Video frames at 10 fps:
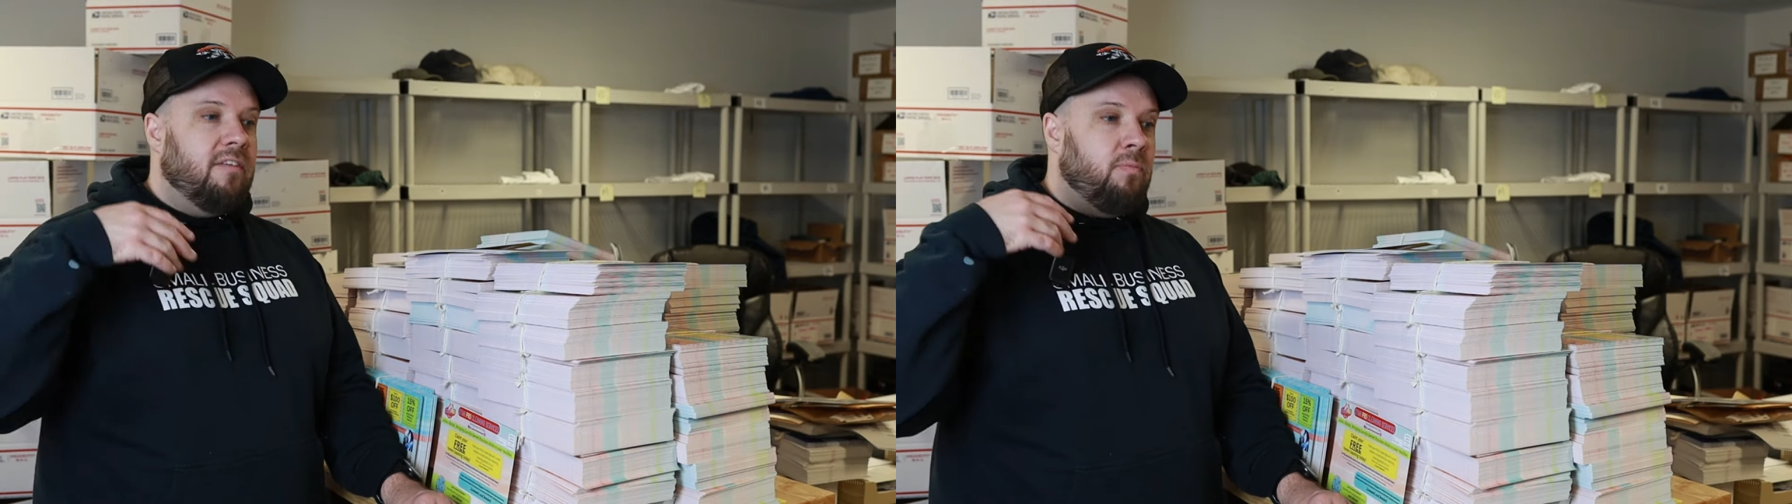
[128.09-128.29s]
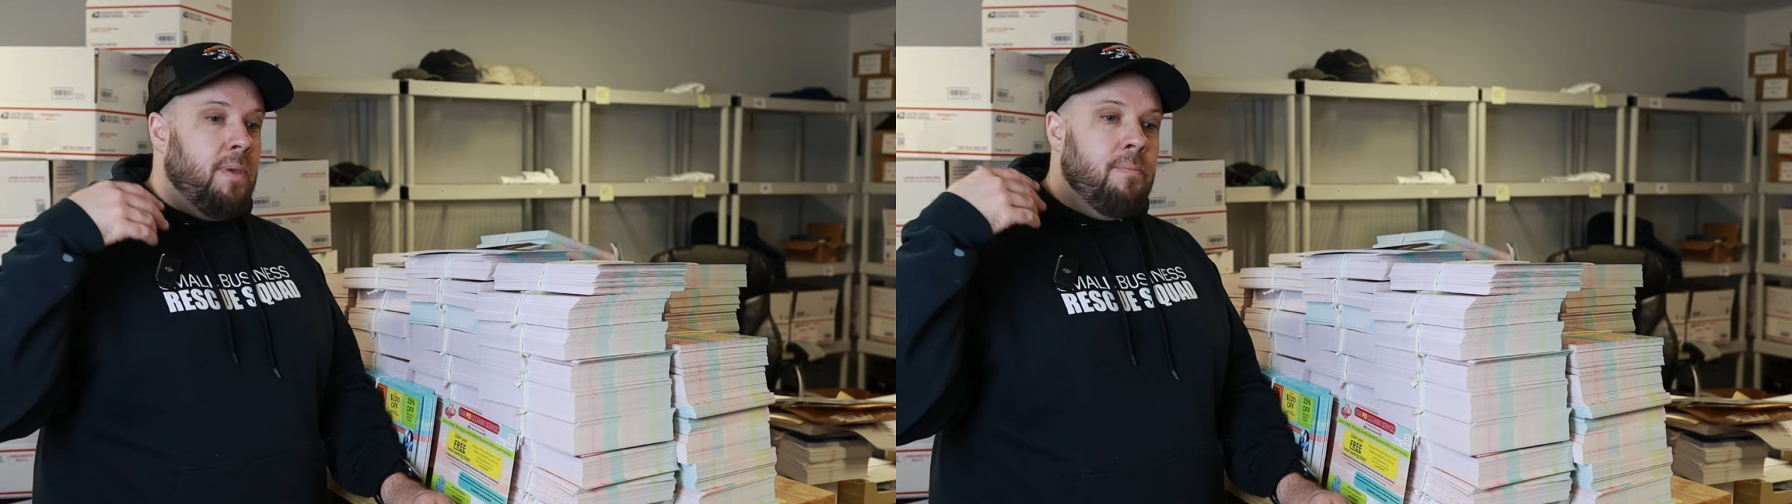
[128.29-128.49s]

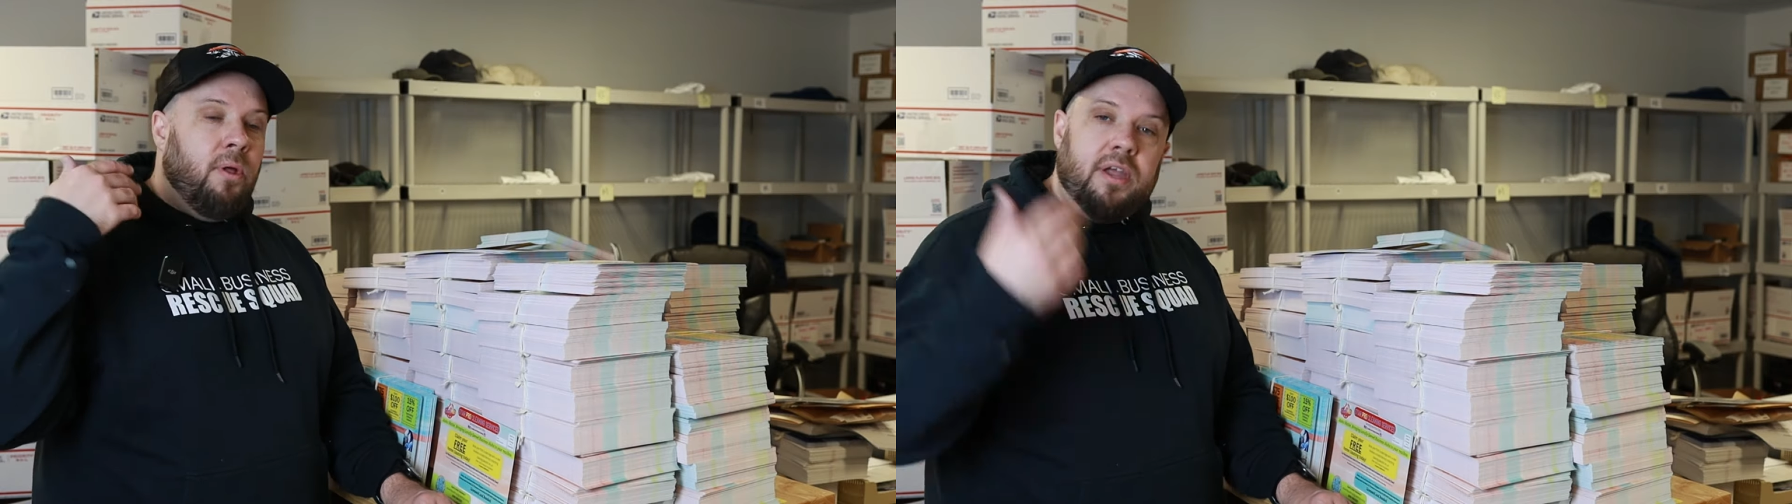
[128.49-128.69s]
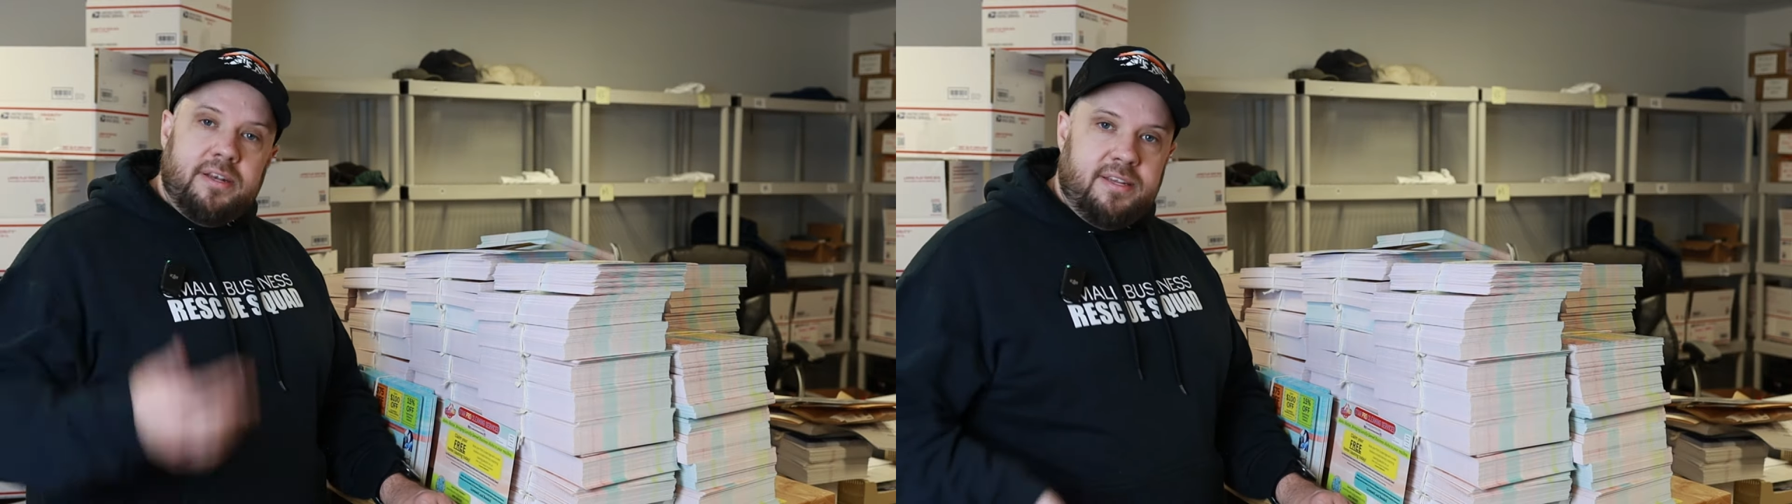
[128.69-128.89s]
as
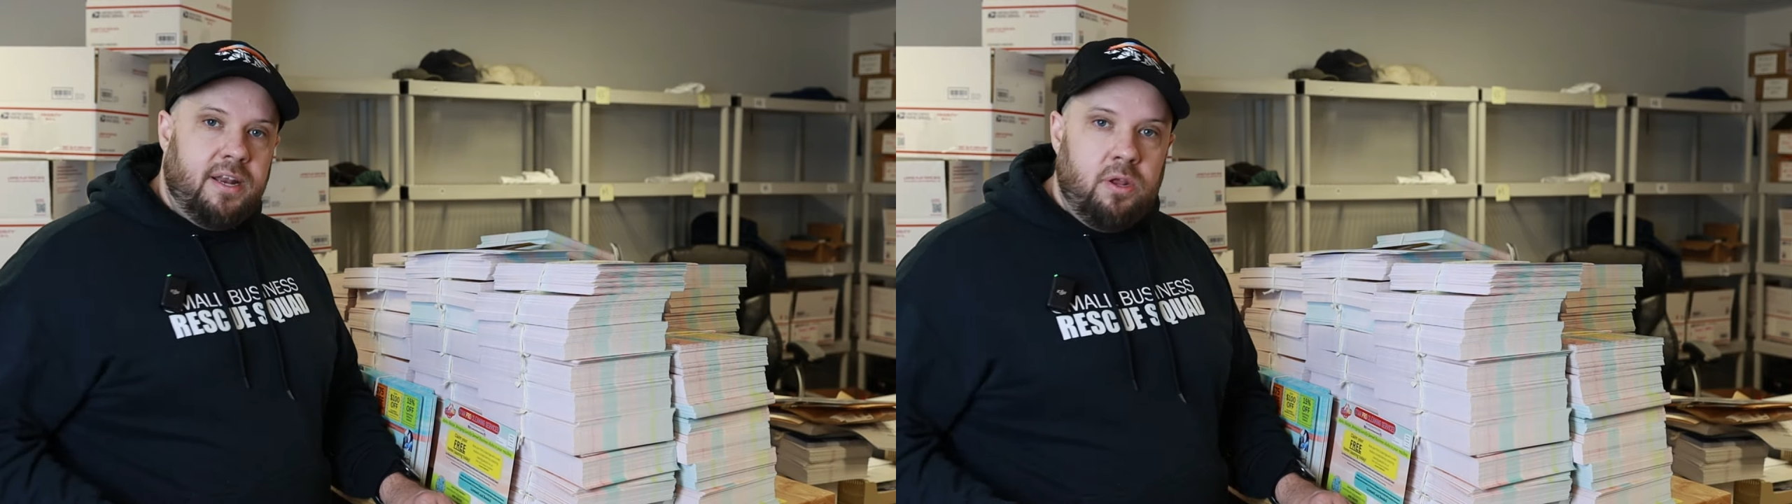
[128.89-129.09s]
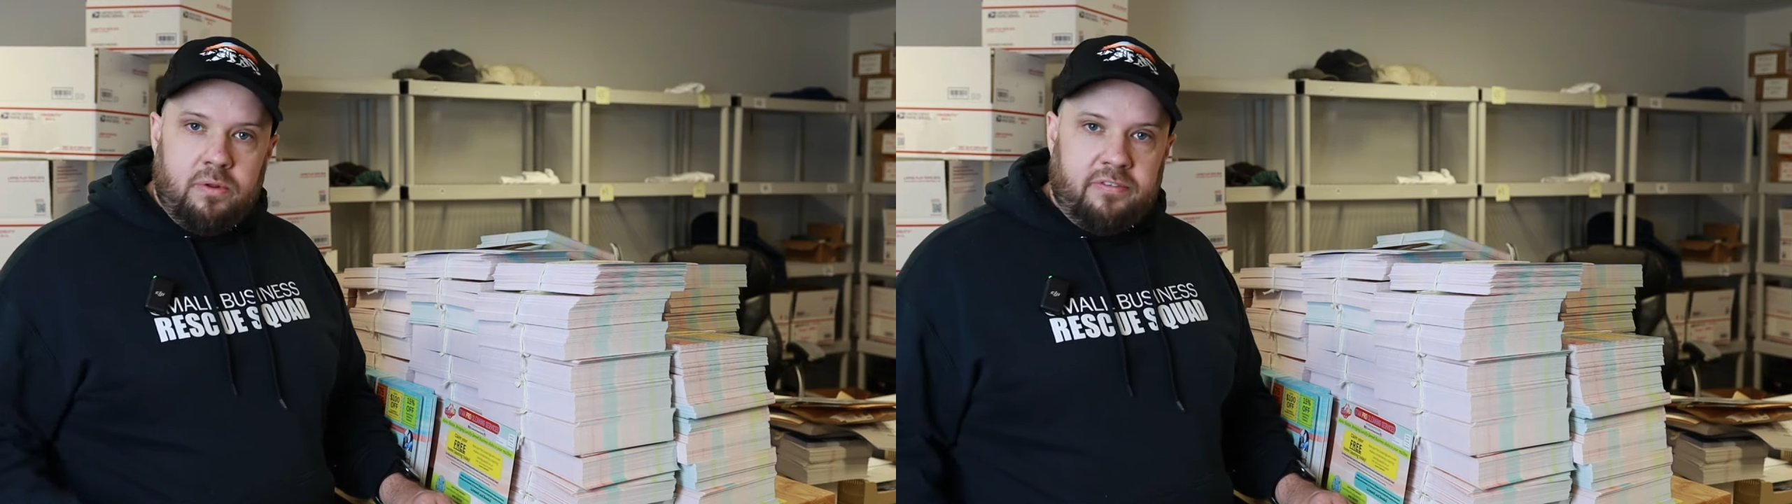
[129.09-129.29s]
people
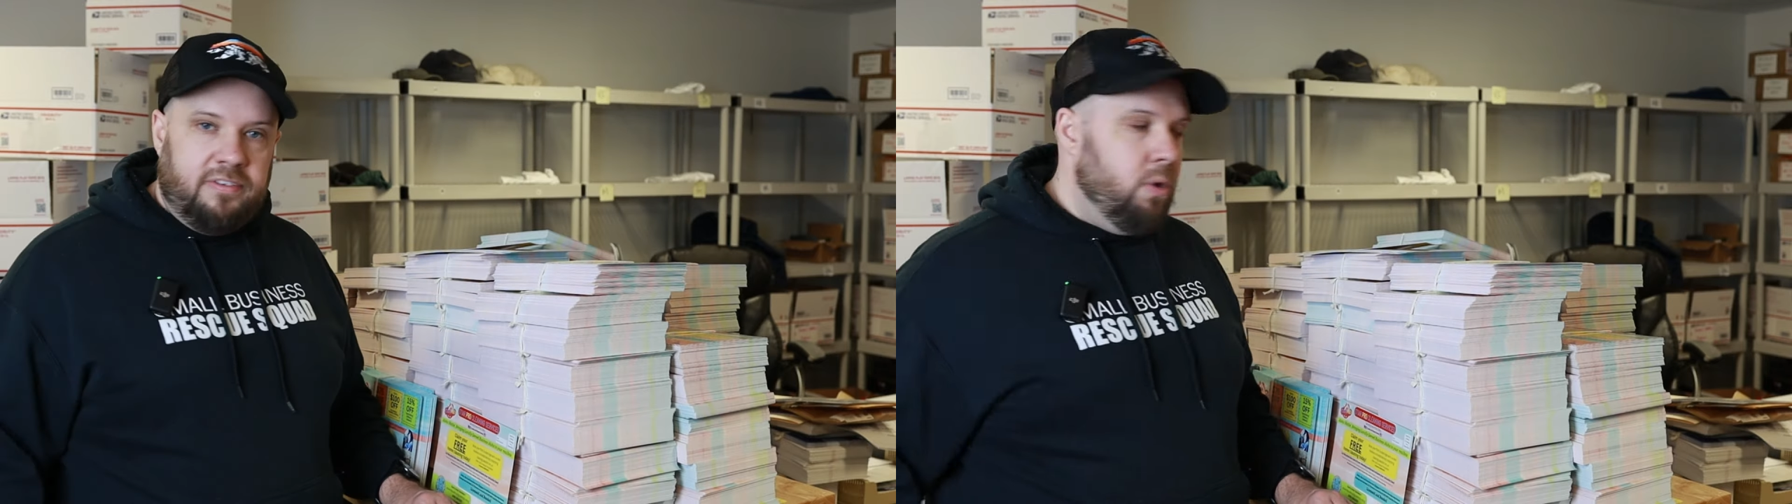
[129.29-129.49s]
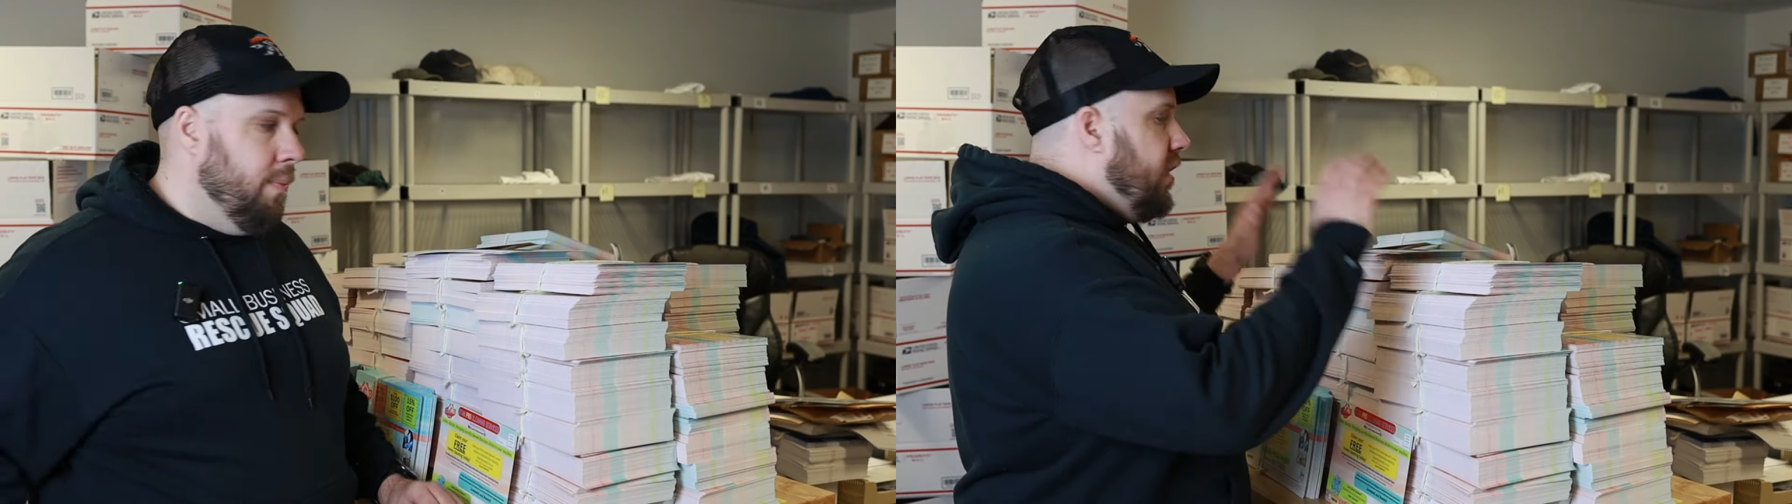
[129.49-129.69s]
continue to
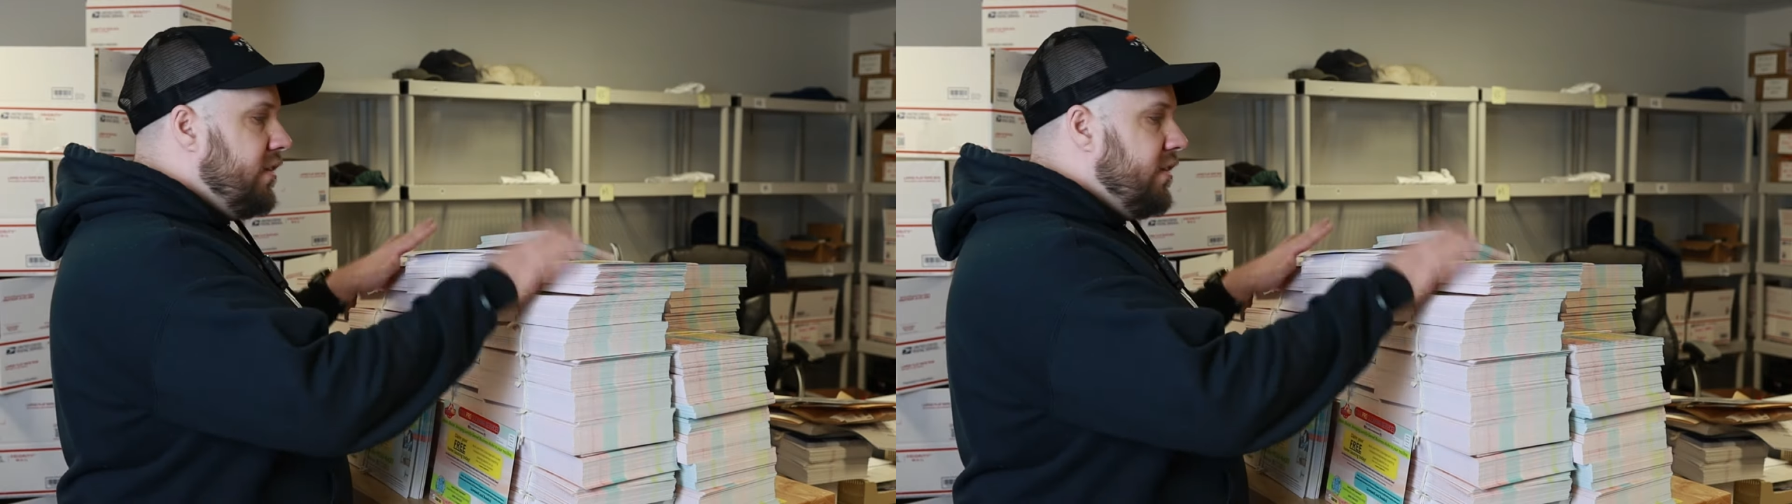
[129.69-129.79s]
see you.